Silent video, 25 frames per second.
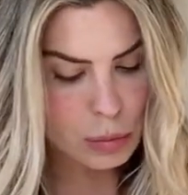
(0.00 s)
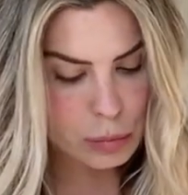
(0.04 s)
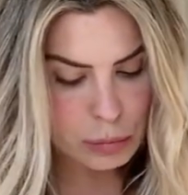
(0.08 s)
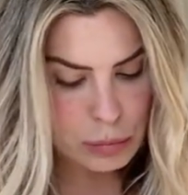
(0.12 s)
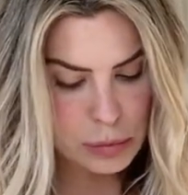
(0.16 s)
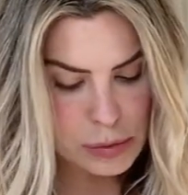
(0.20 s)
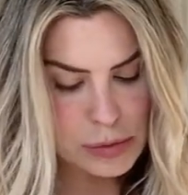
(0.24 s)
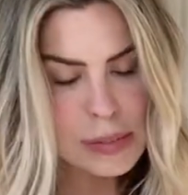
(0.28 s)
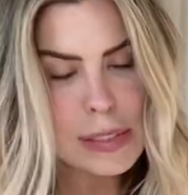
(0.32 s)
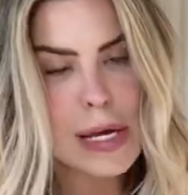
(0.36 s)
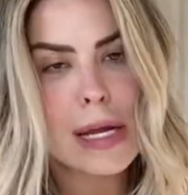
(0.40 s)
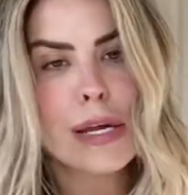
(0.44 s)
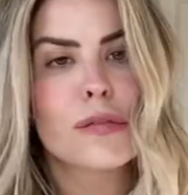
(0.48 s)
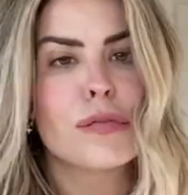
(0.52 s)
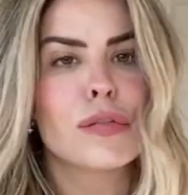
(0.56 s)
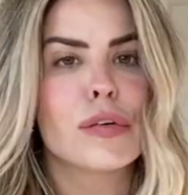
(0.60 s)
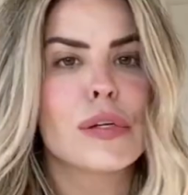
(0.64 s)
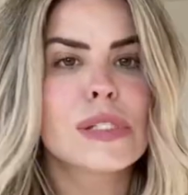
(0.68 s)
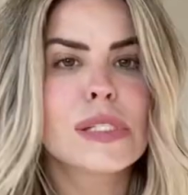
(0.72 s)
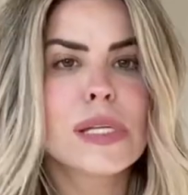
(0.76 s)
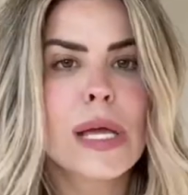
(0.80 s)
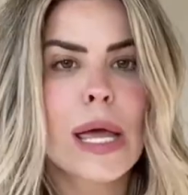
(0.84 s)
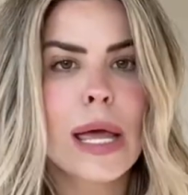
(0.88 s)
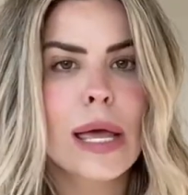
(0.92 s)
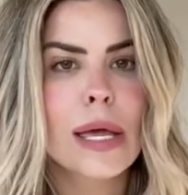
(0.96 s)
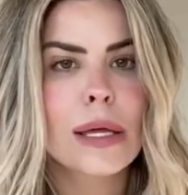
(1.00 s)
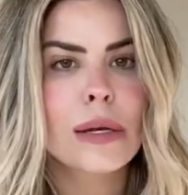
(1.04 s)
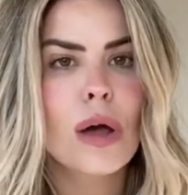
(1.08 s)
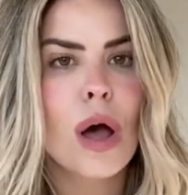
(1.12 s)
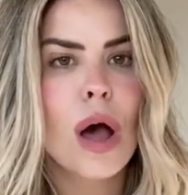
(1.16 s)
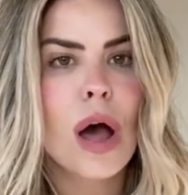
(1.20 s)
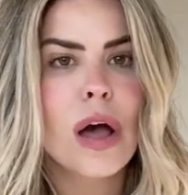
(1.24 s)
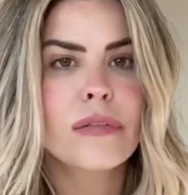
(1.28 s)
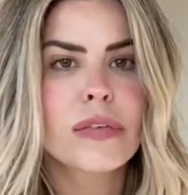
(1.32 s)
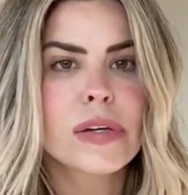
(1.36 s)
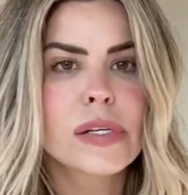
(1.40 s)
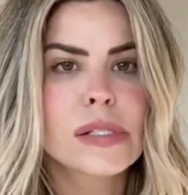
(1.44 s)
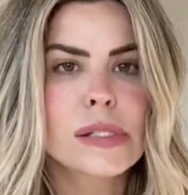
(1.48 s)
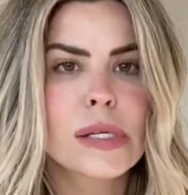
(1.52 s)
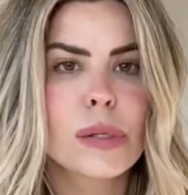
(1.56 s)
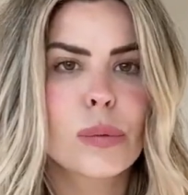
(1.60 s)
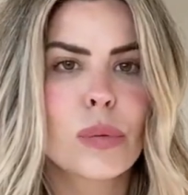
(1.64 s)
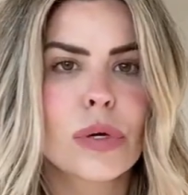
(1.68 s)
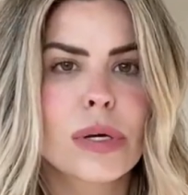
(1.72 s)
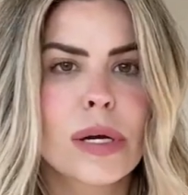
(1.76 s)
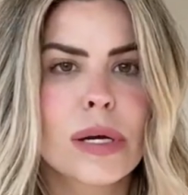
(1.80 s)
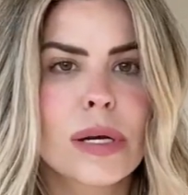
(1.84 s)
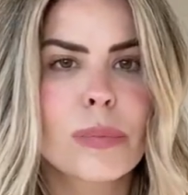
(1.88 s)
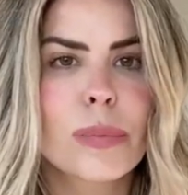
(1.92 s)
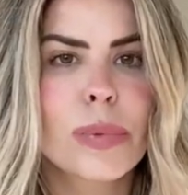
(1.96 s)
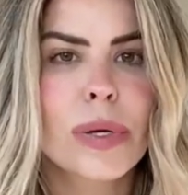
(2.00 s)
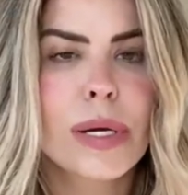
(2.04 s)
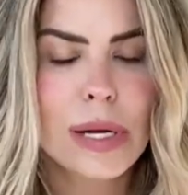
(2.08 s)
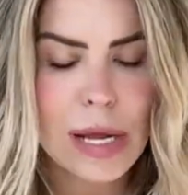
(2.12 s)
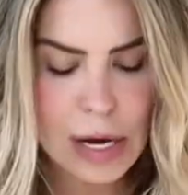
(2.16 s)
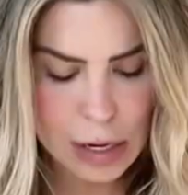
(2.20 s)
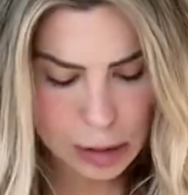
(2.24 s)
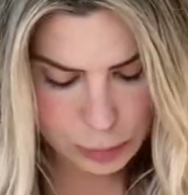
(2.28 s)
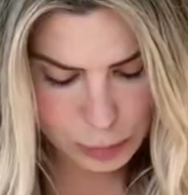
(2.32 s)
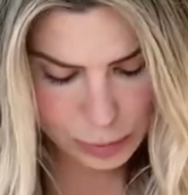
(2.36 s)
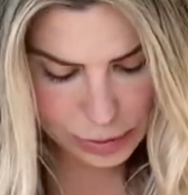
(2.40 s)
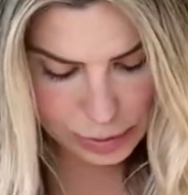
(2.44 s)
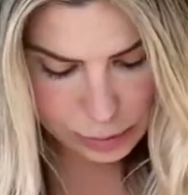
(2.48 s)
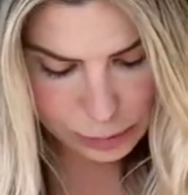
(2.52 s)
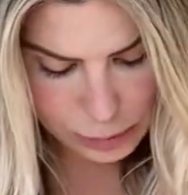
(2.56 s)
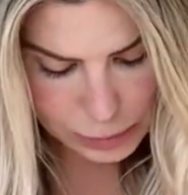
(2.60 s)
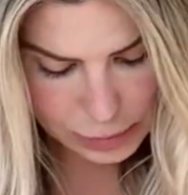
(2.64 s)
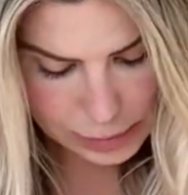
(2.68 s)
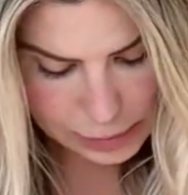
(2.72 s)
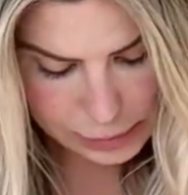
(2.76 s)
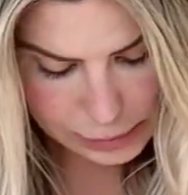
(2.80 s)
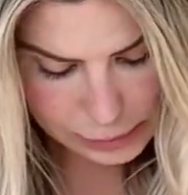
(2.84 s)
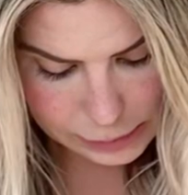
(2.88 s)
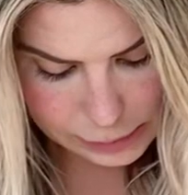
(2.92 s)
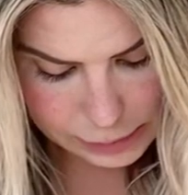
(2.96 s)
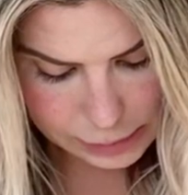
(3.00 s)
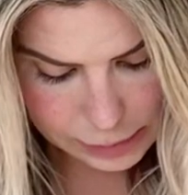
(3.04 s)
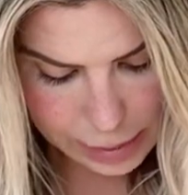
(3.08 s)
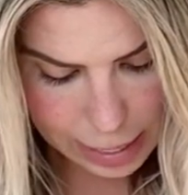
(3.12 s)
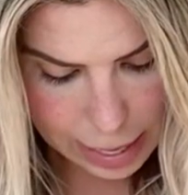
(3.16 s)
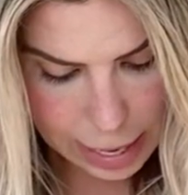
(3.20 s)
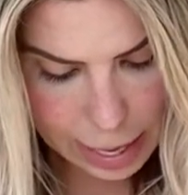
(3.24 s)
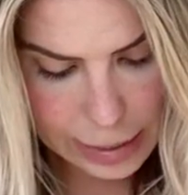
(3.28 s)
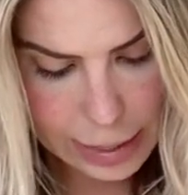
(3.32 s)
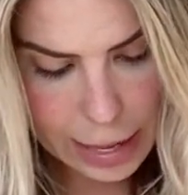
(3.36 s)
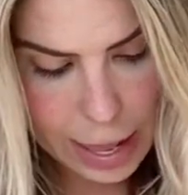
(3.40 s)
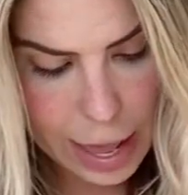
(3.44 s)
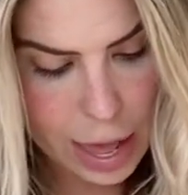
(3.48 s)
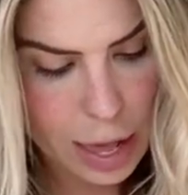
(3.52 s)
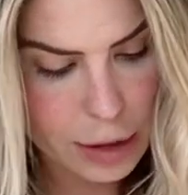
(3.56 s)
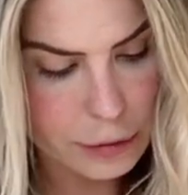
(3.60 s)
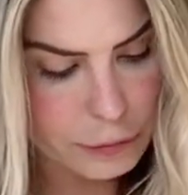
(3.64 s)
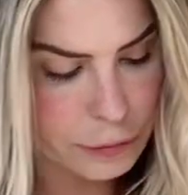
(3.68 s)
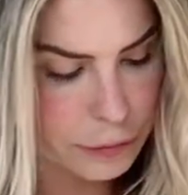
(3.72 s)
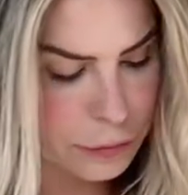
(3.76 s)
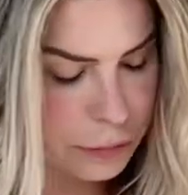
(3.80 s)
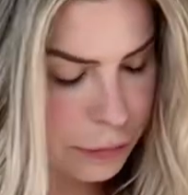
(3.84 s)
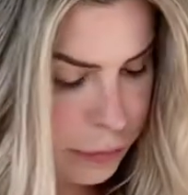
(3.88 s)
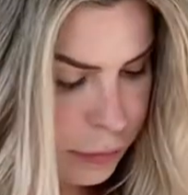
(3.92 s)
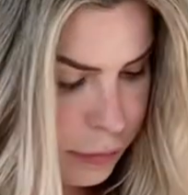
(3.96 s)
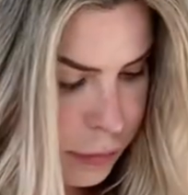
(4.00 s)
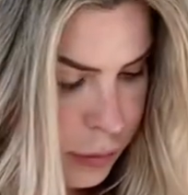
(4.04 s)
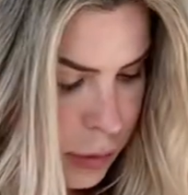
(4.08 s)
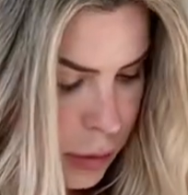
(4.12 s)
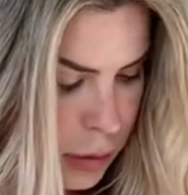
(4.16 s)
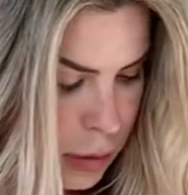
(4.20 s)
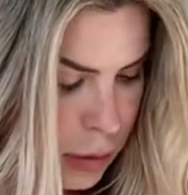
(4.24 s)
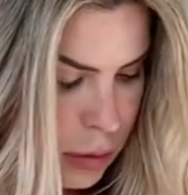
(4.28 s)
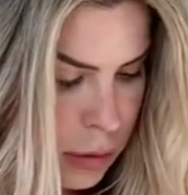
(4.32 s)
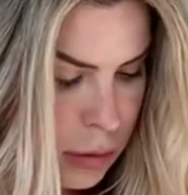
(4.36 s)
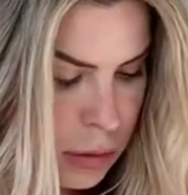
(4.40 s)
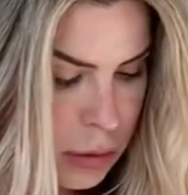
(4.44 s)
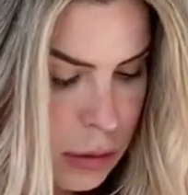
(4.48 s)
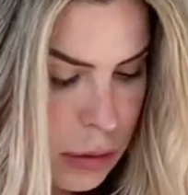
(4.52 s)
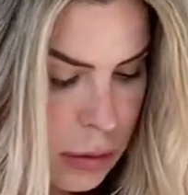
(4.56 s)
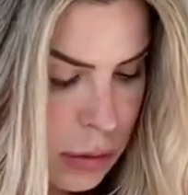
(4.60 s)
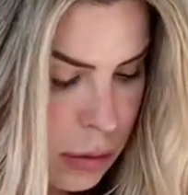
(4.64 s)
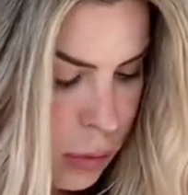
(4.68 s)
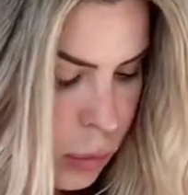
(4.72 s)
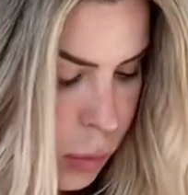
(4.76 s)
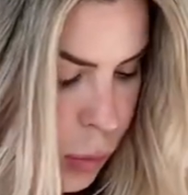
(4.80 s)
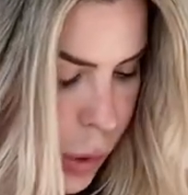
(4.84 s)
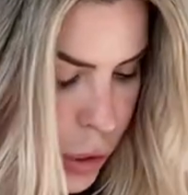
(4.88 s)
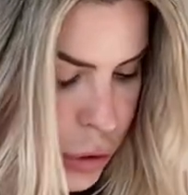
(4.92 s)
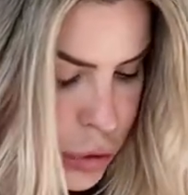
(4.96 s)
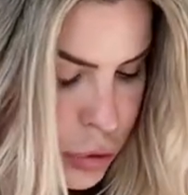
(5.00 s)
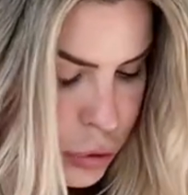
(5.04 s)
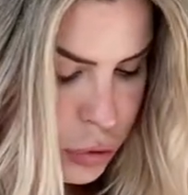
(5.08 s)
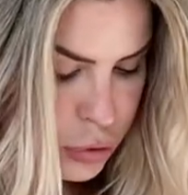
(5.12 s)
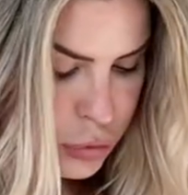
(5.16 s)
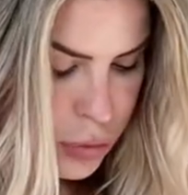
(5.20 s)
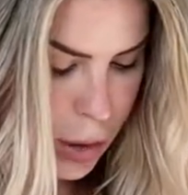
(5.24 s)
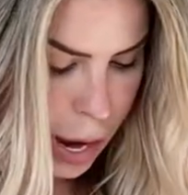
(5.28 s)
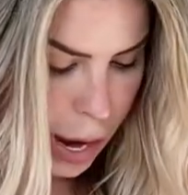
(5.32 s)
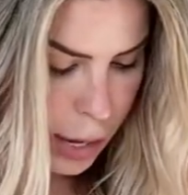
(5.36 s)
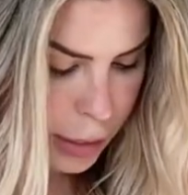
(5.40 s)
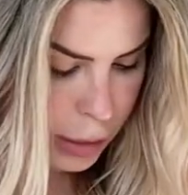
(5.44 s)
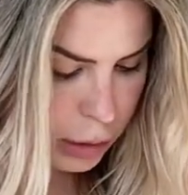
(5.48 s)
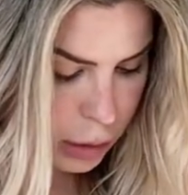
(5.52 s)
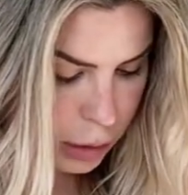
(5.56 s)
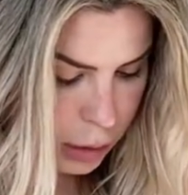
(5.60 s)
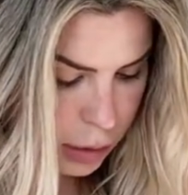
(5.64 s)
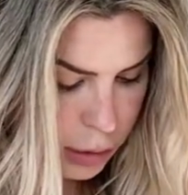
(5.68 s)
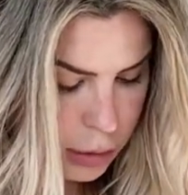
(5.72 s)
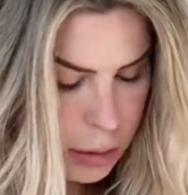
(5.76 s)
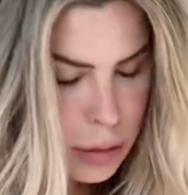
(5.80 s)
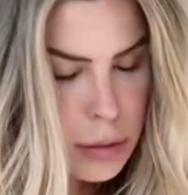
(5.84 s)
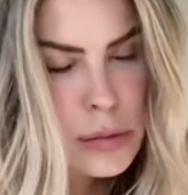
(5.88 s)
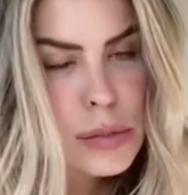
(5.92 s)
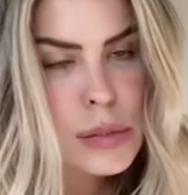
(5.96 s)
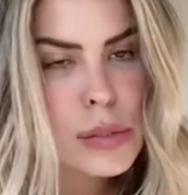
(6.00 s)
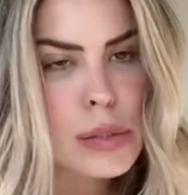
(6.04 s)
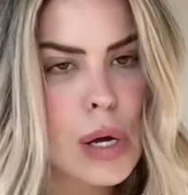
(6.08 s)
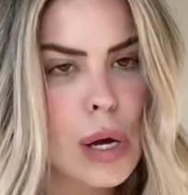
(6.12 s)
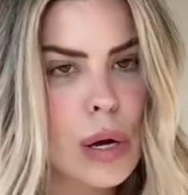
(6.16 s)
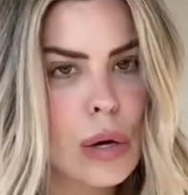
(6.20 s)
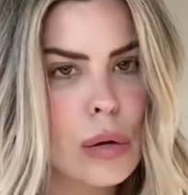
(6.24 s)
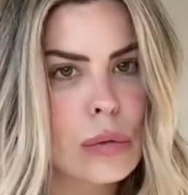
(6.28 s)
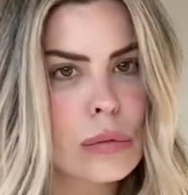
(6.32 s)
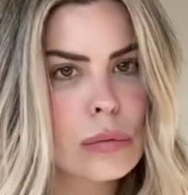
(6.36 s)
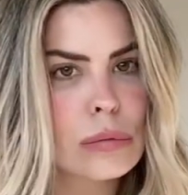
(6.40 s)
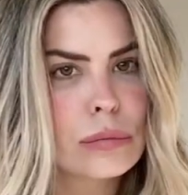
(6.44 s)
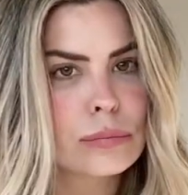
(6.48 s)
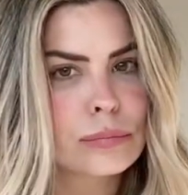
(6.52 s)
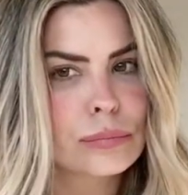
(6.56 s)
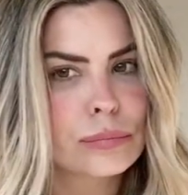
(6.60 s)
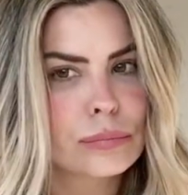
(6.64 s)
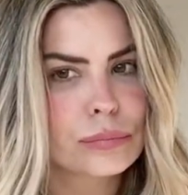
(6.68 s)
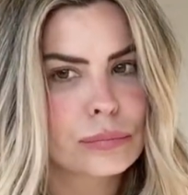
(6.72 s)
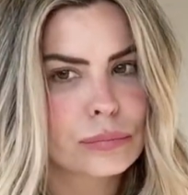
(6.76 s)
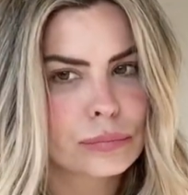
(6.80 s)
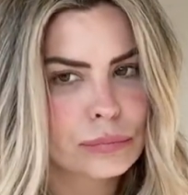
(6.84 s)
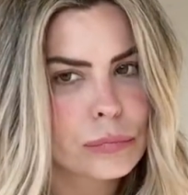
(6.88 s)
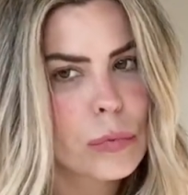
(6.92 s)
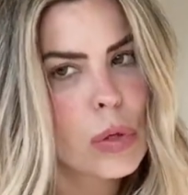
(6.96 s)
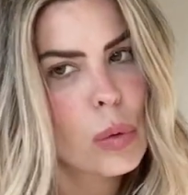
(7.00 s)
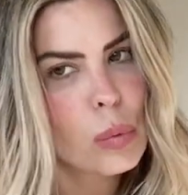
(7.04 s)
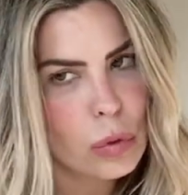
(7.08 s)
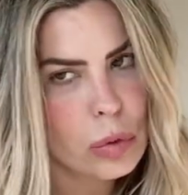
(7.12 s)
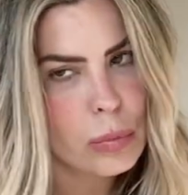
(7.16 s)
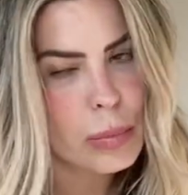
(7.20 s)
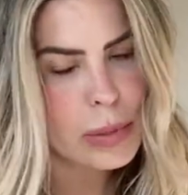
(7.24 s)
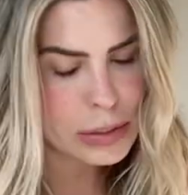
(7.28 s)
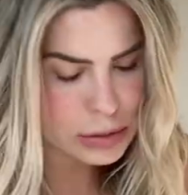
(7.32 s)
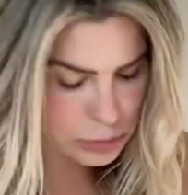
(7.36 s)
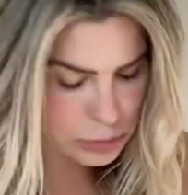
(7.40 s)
We're staying for 10. Obviously, we're gonna be in Airbnbs that have washer dryer, so we'll be